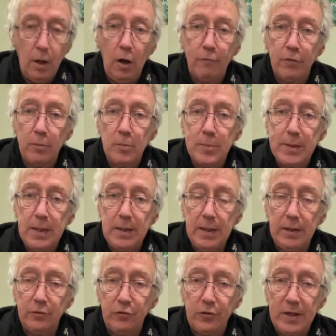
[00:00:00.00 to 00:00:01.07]
From the
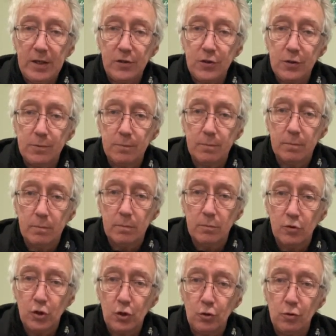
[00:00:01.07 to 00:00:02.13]
beginning, 6,
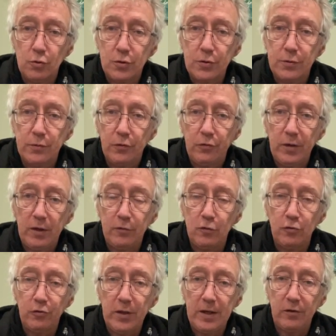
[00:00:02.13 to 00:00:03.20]
short, 6,
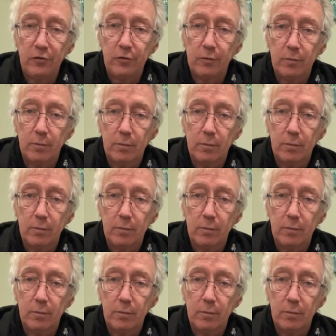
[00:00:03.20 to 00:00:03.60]
4, 6.